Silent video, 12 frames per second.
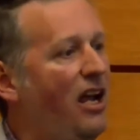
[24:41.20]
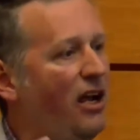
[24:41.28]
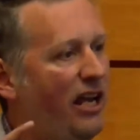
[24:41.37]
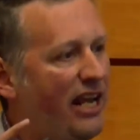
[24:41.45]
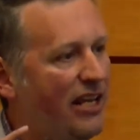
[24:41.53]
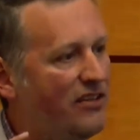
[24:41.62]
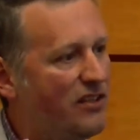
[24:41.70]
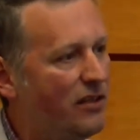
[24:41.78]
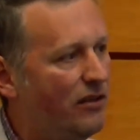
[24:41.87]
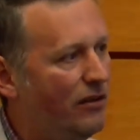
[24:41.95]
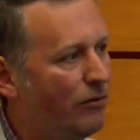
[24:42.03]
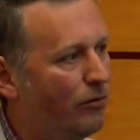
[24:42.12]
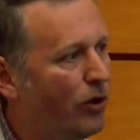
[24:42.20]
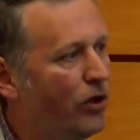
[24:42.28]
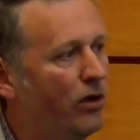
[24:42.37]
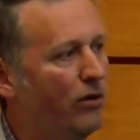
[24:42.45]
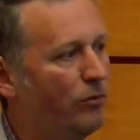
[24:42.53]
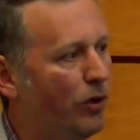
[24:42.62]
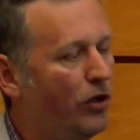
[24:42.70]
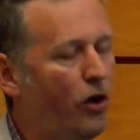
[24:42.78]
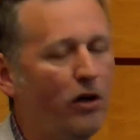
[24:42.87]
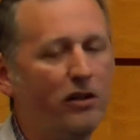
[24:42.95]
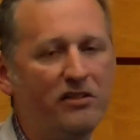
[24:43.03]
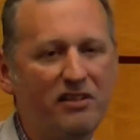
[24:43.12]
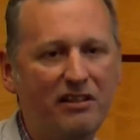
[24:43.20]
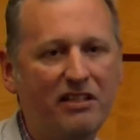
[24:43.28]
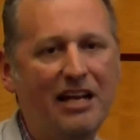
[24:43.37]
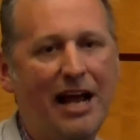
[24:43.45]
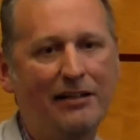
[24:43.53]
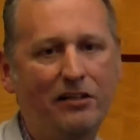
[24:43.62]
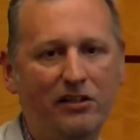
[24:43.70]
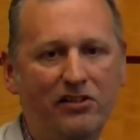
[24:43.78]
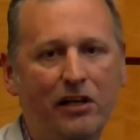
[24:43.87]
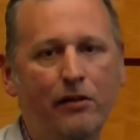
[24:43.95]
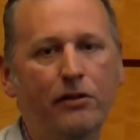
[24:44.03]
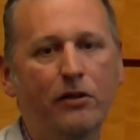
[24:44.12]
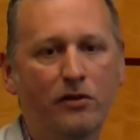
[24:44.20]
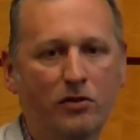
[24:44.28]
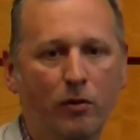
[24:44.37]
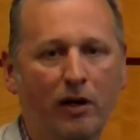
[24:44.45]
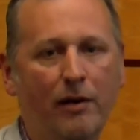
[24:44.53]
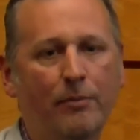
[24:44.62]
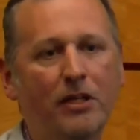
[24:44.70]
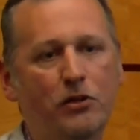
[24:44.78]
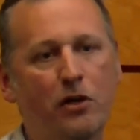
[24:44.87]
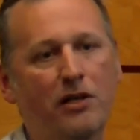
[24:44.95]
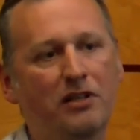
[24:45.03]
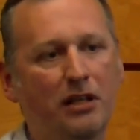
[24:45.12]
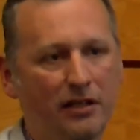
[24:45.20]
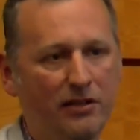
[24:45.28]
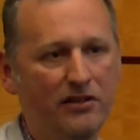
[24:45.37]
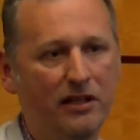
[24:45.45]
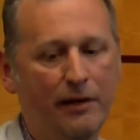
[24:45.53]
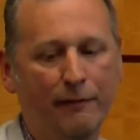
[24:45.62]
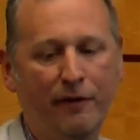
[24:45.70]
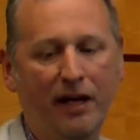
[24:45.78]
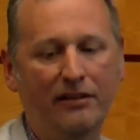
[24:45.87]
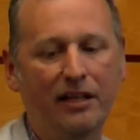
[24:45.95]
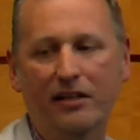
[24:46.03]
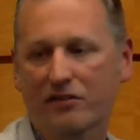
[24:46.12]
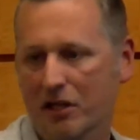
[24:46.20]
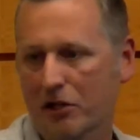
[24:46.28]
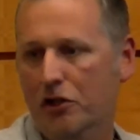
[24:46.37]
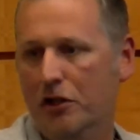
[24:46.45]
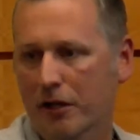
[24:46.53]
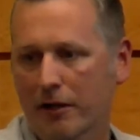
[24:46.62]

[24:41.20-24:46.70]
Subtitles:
it's regardless of the tactics that are used, what I'm interested in is the effect that is engineered.